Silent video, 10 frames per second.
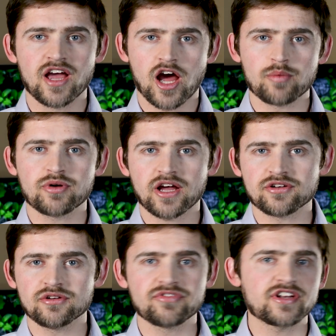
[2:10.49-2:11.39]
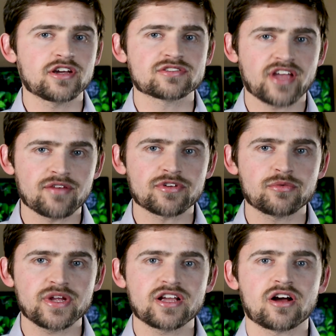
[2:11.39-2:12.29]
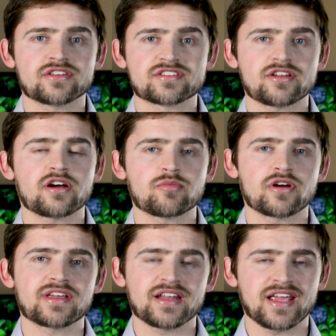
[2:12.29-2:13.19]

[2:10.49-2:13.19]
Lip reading: I put out new videos every week on the stock market